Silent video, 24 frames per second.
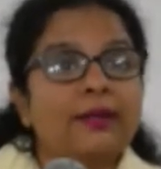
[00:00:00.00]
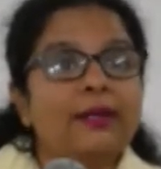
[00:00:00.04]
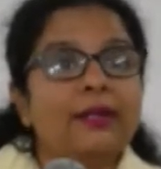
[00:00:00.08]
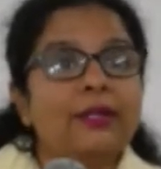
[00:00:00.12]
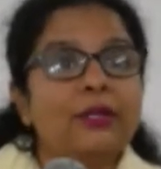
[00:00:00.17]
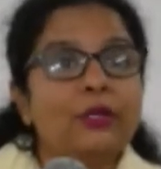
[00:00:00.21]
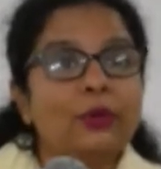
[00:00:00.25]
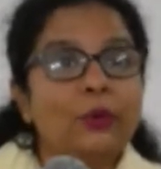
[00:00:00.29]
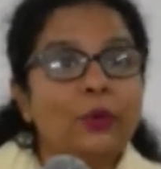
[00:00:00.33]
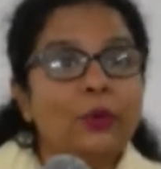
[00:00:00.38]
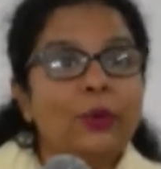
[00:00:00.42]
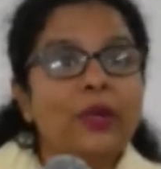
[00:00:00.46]

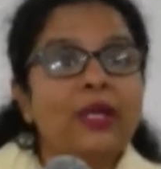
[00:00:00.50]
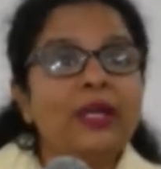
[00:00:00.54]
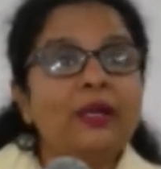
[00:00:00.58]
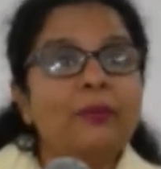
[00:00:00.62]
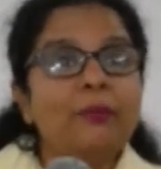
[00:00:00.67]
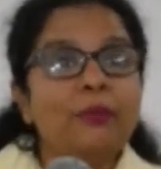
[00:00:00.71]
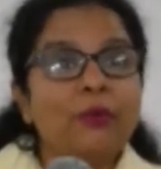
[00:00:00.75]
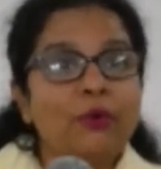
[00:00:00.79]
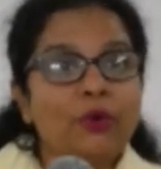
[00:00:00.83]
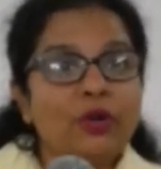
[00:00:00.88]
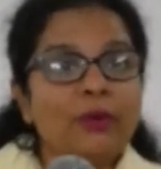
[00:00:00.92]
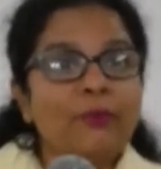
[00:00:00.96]
Knowing
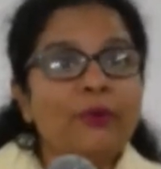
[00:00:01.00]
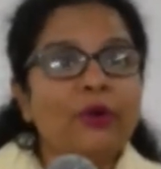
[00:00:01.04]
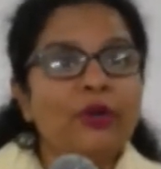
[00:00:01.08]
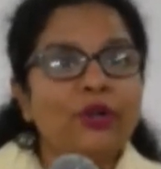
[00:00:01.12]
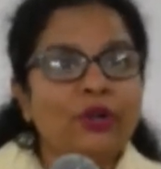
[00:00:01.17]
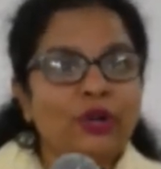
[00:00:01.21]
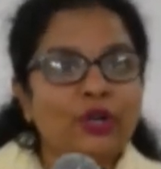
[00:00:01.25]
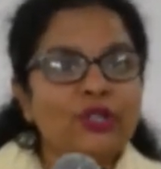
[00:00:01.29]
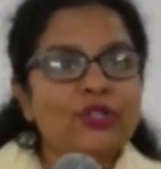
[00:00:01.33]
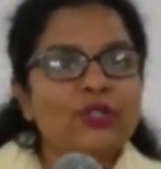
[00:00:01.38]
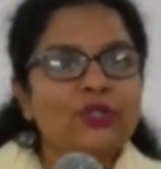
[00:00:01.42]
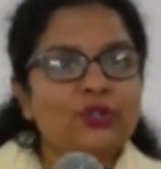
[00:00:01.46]
more about
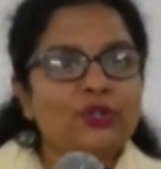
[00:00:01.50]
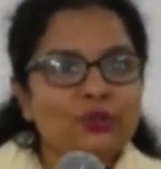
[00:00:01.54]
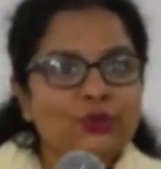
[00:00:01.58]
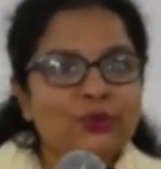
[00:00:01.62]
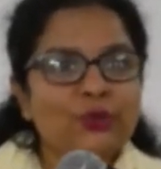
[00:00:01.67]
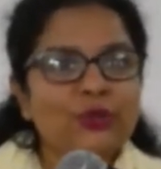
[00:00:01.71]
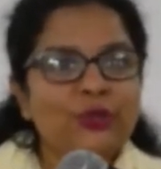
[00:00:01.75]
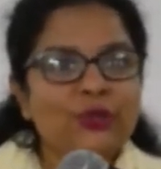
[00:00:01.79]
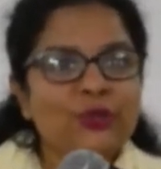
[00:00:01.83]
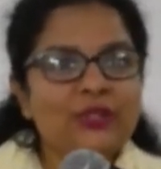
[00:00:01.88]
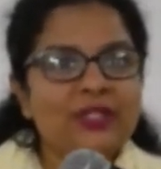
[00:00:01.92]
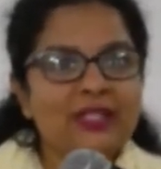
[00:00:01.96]
God's
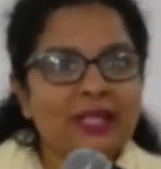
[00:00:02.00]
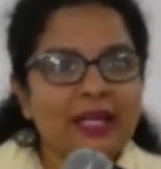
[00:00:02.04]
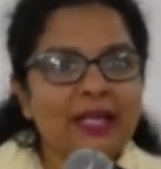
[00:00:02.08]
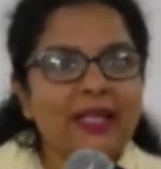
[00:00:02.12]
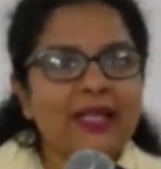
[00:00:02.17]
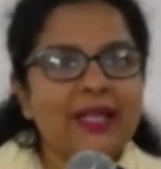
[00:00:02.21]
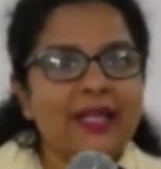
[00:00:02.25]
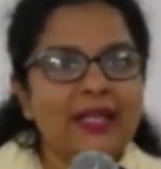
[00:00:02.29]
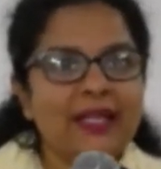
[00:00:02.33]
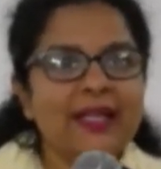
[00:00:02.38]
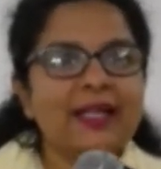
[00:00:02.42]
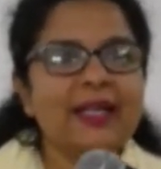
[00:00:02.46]
truth, you
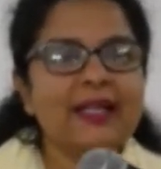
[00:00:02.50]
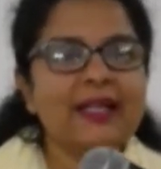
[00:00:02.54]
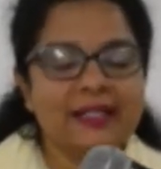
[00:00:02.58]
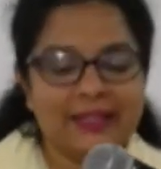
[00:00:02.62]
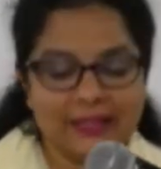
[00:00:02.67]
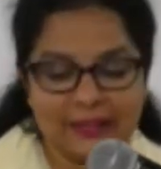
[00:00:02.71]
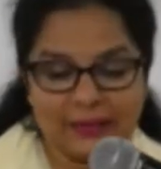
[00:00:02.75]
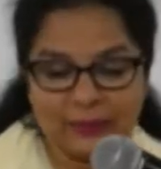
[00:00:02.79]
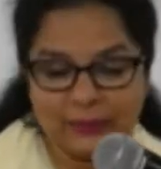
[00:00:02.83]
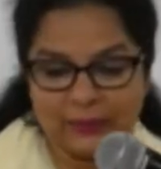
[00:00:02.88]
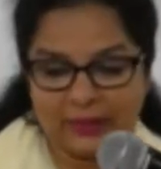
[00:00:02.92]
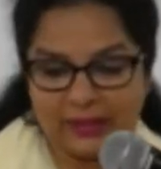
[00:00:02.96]
said?
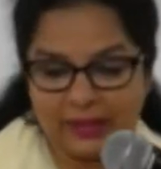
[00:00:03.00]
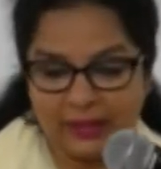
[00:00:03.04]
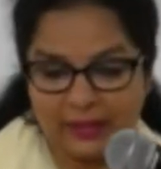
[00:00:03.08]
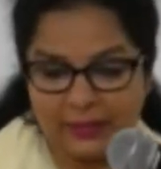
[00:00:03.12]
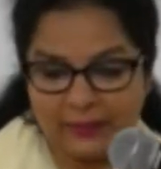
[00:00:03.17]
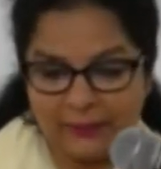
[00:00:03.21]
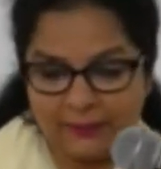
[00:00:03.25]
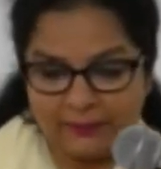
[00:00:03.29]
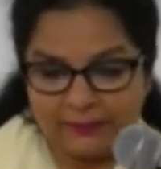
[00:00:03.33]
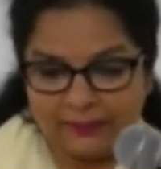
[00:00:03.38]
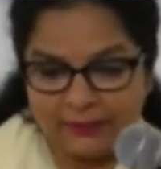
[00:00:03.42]
Yes, okay.